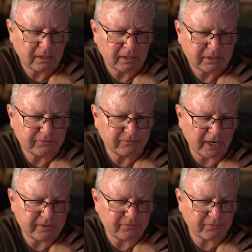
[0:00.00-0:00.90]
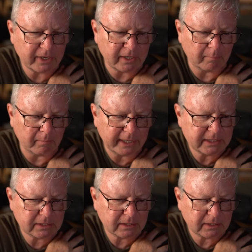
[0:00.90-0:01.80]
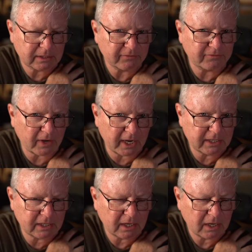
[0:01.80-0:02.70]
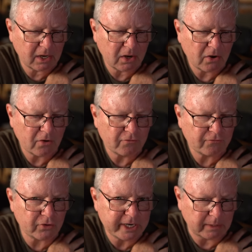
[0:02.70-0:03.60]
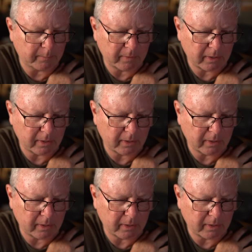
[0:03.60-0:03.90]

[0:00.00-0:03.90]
Define freedom, mate. Define freedom.